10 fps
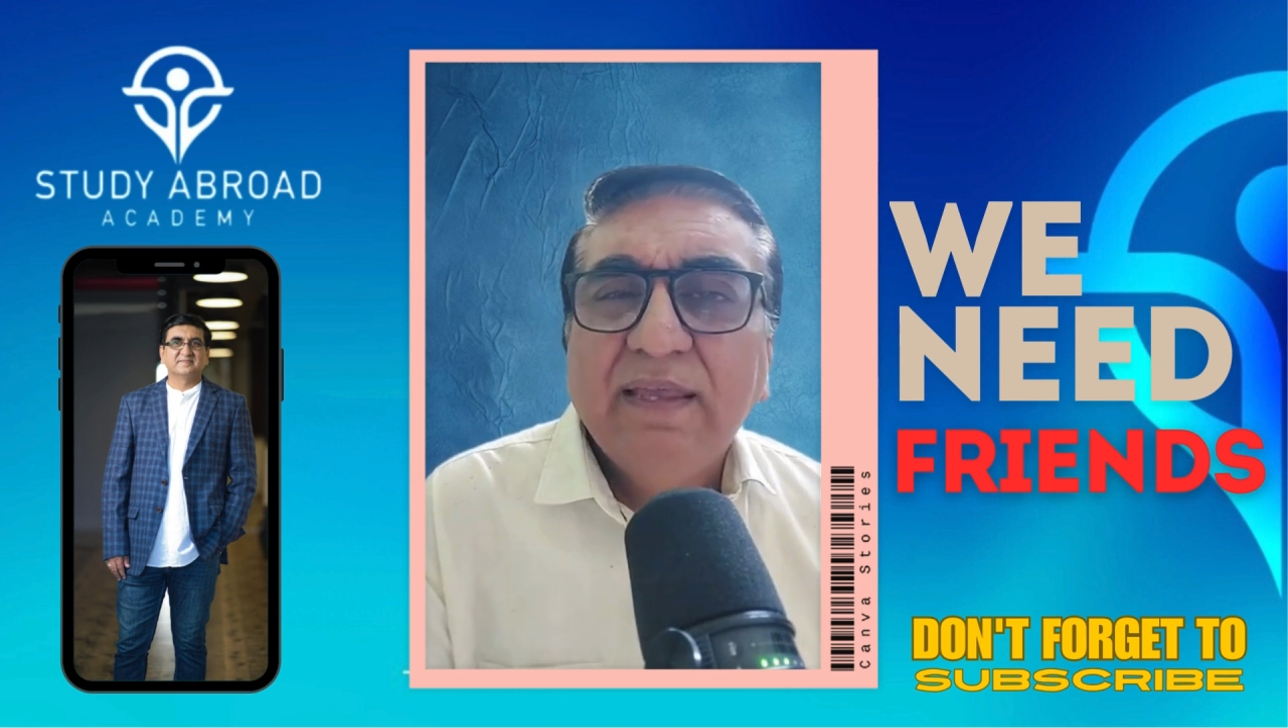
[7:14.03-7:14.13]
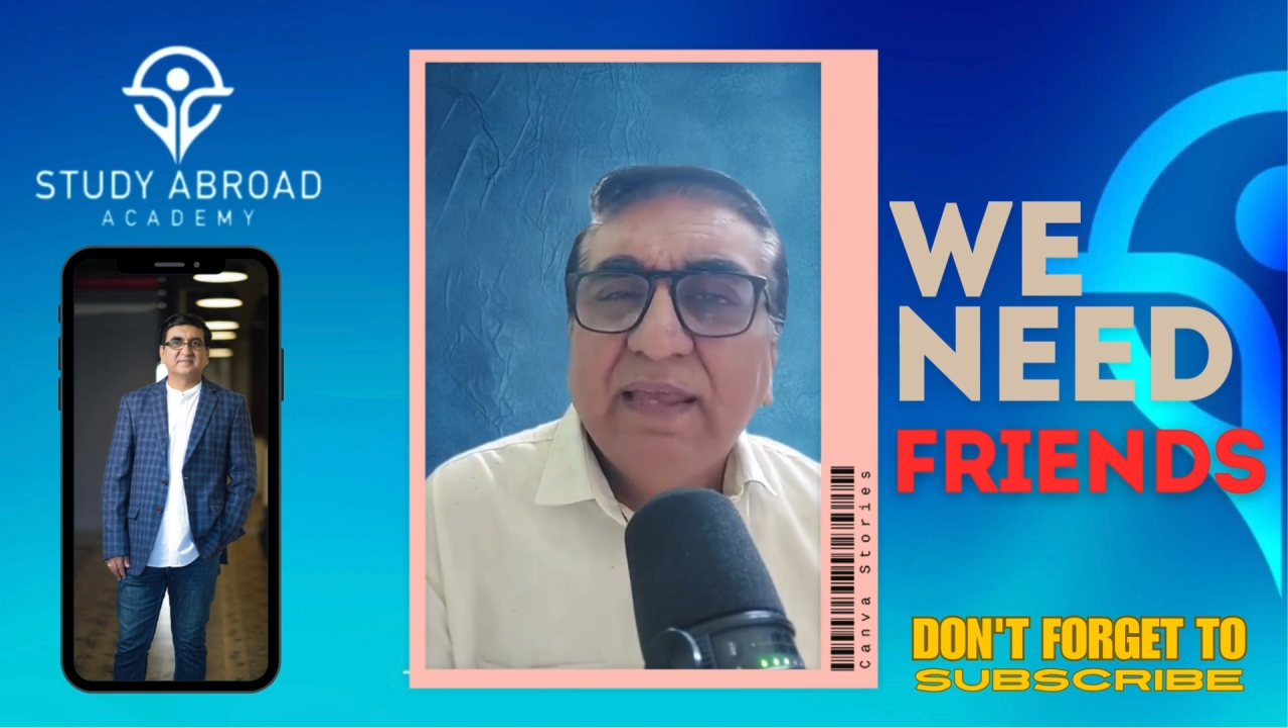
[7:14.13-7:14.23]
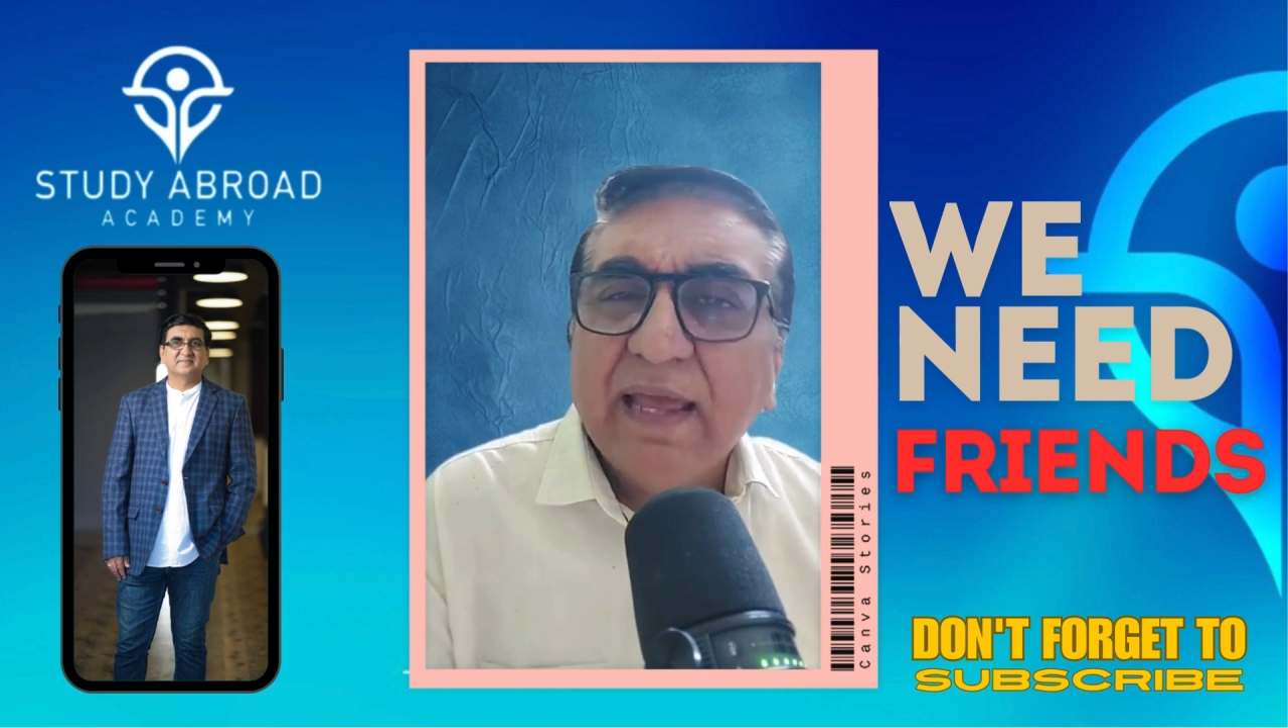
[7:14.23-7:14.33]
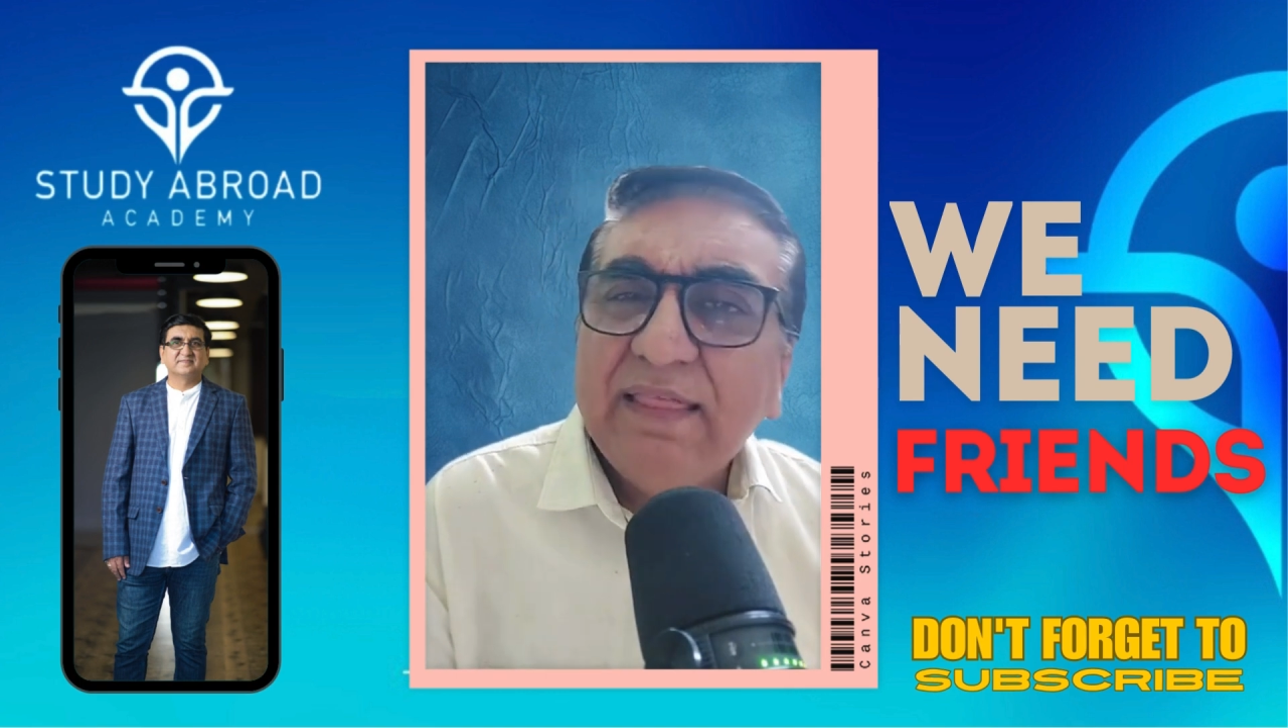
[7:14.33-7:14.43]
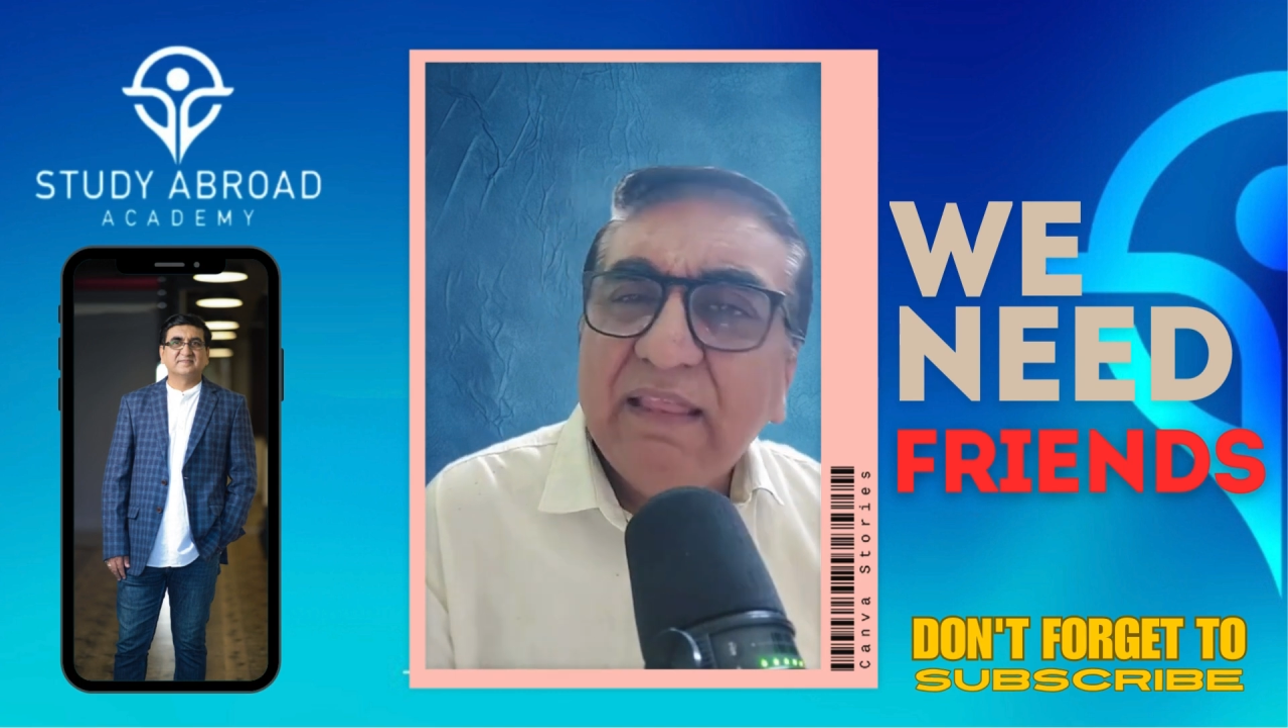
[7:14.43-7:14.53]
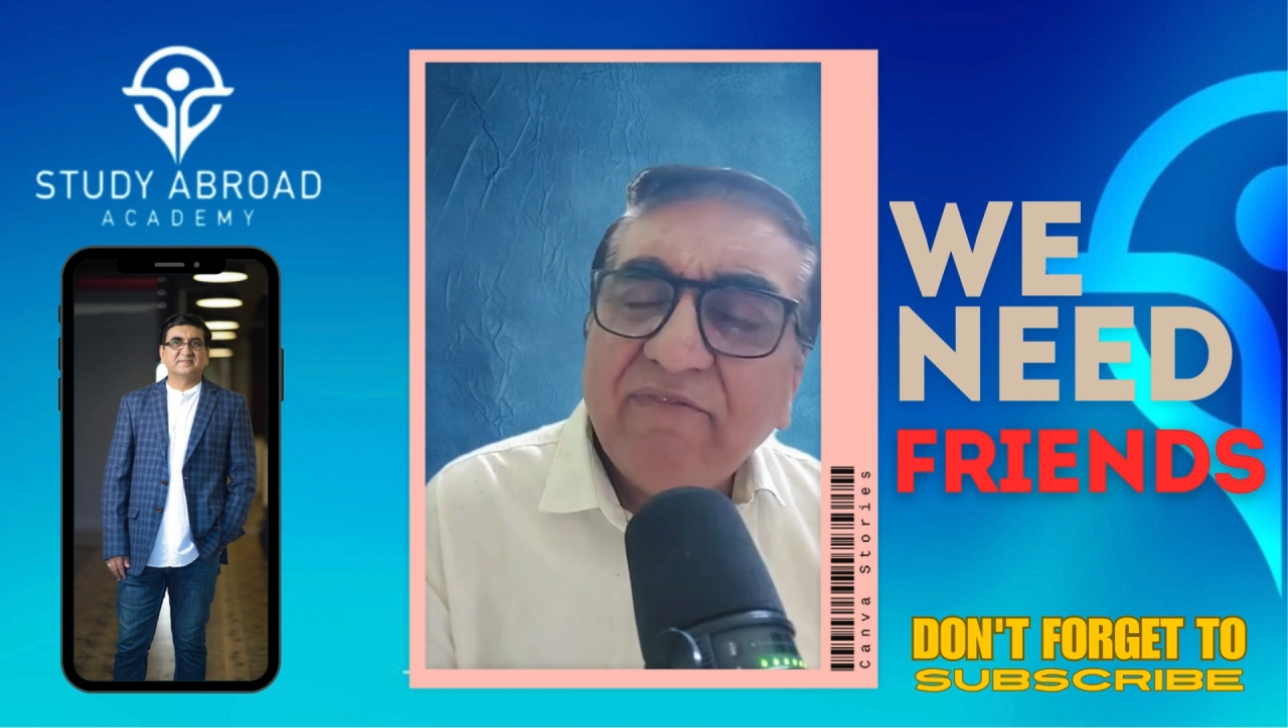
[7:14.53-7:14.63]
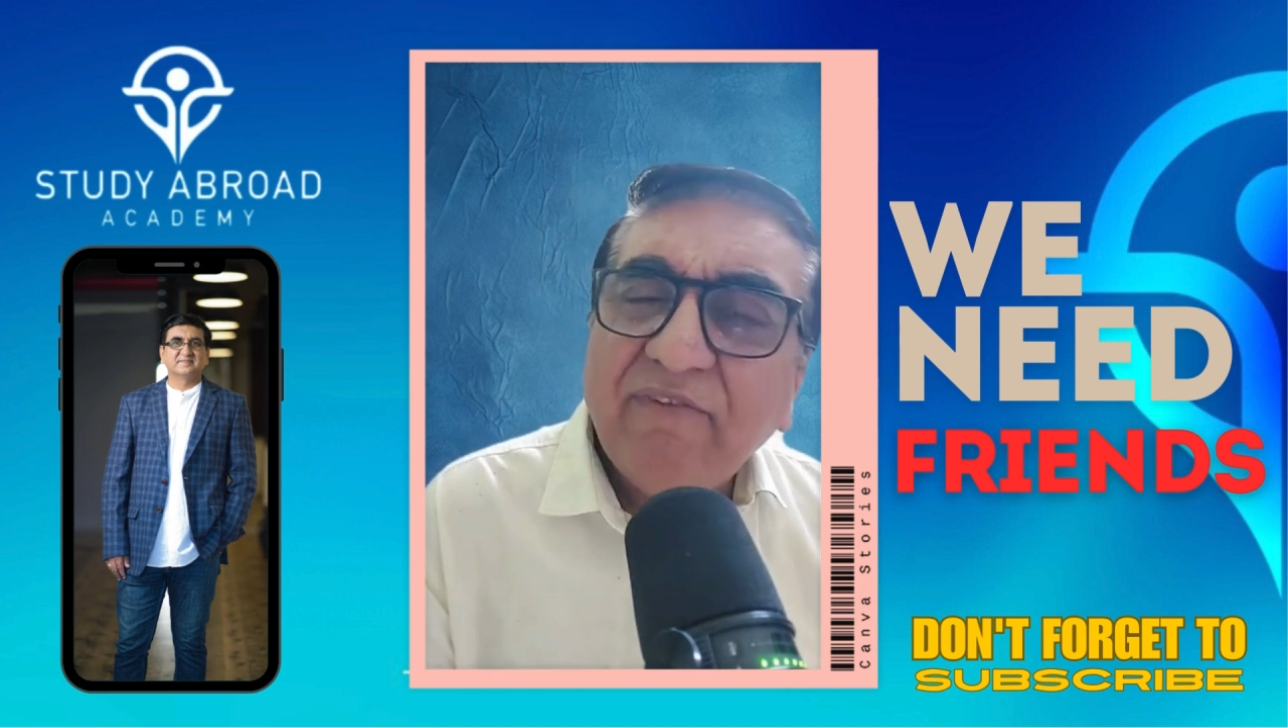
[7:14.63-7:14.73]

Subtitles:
Get the